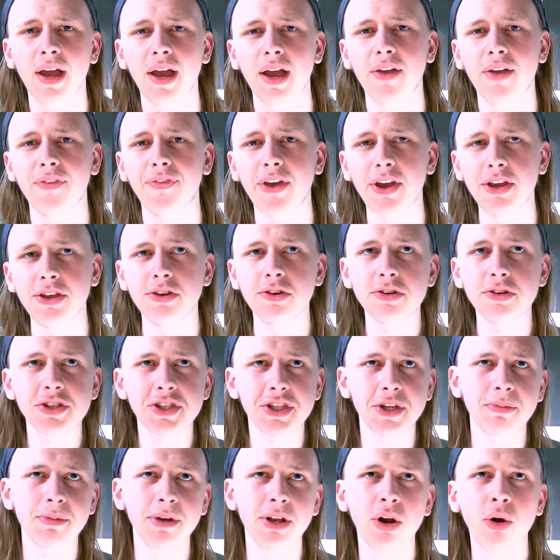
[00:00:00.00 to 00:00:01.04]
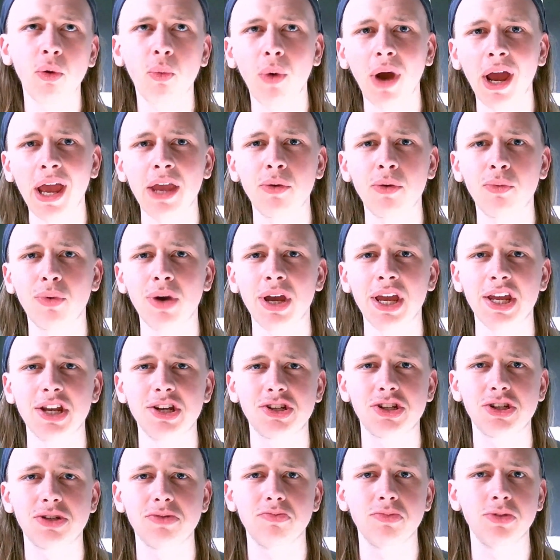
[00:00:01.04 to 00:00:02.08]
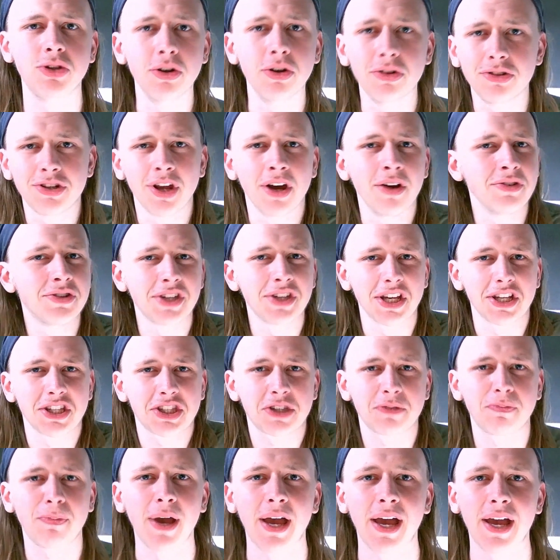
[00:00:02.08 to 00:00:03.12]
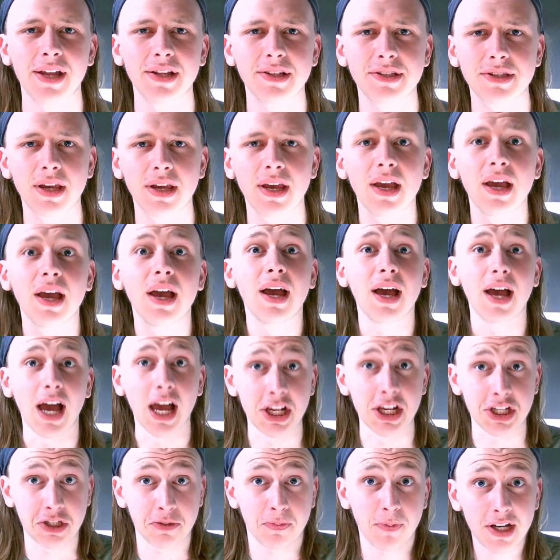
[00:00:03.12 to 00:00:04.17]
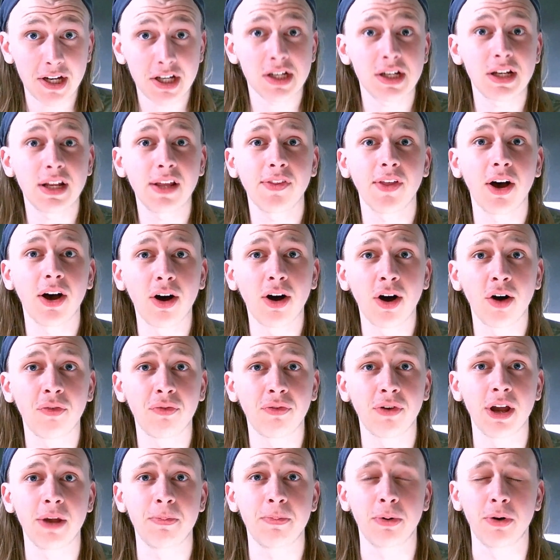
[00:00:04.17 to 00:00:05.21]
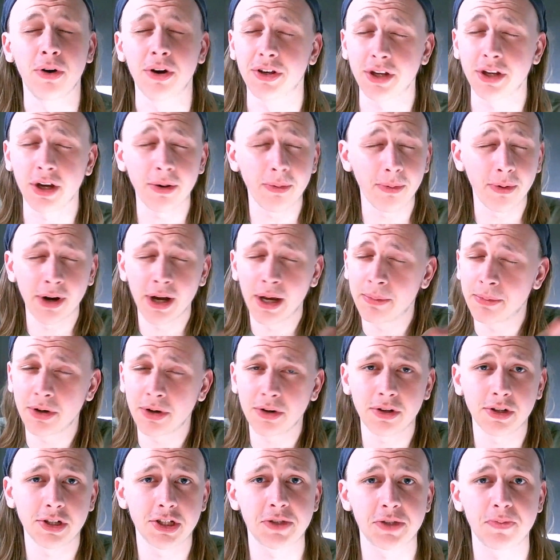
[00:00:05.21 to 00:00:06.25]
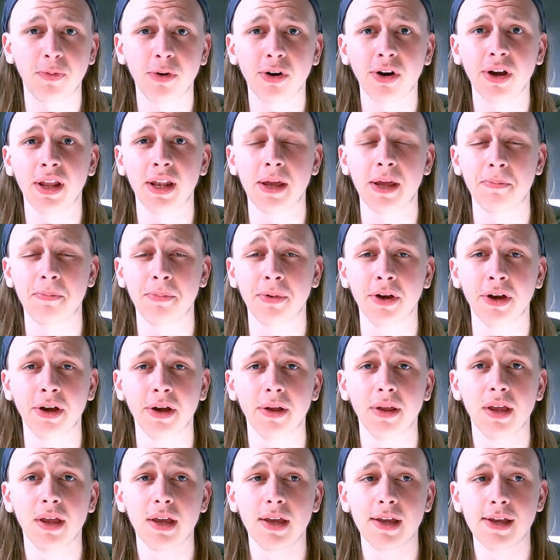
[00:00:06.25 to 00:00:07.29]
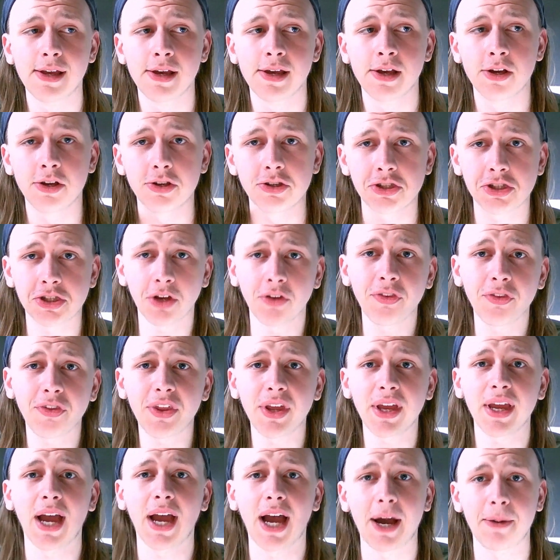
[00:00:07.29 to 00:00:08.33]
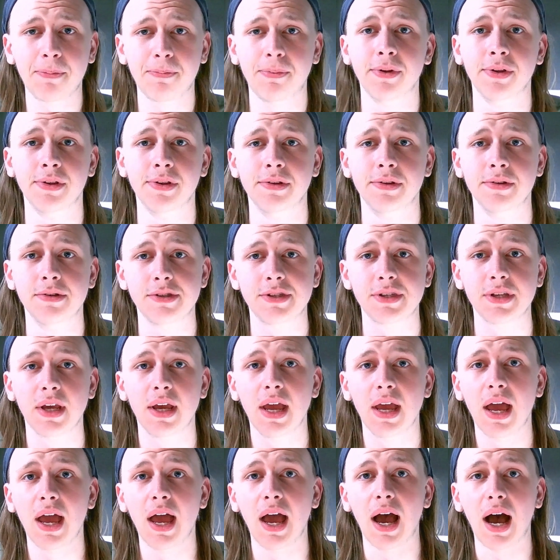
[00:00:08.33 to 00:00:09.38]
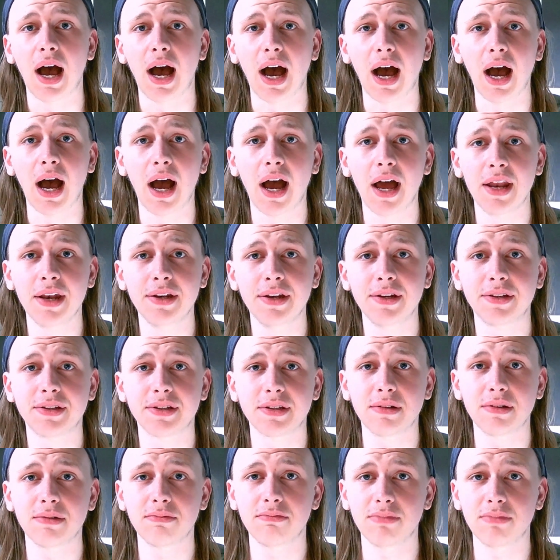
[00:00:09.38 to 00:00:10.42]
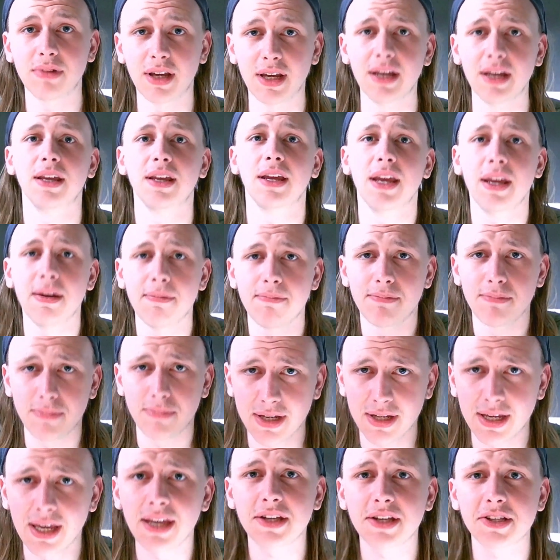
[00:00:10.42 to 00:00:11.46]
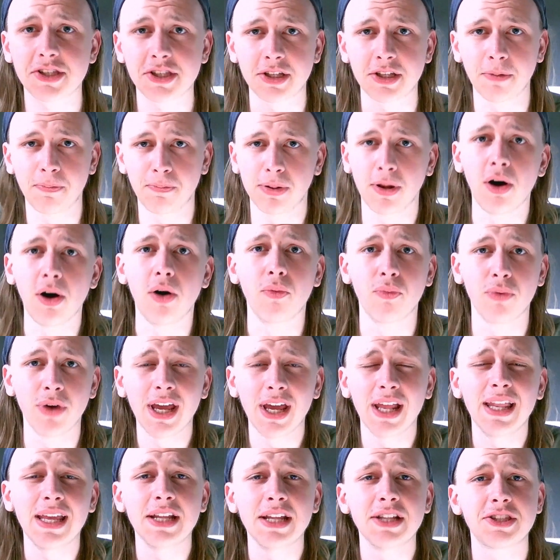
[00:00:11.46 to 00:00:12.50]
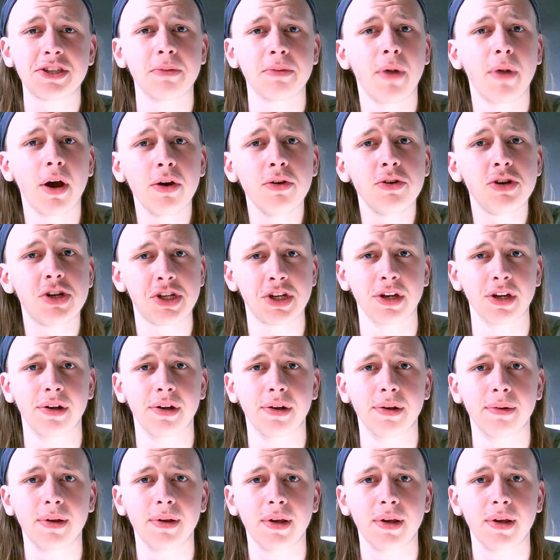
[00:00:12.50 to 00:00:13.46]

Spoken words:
they use them in a way which you don't expect. Especially the halfway point. Don't worry, I'm not going to spoil it, but something happens and it kicks the plot really into motion.